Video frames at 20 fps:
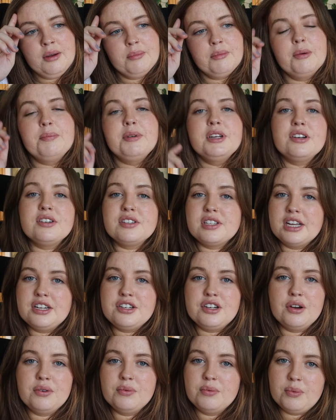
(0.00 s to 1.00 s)
But because I
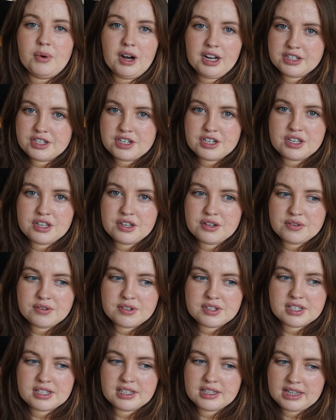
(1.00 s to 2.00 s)
don't want to
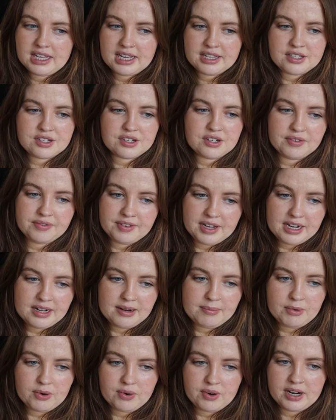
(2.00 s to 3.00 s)
use that stuff
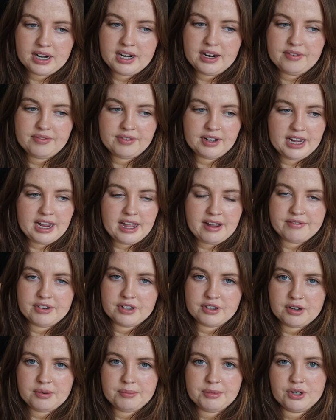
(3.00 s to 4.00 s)
anymore, if I
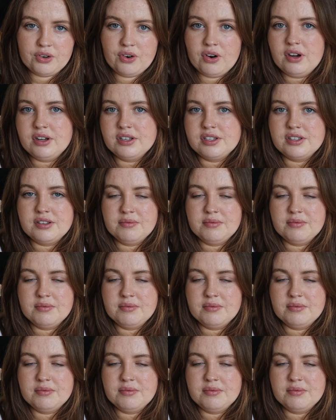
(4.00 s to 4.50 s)
ever come across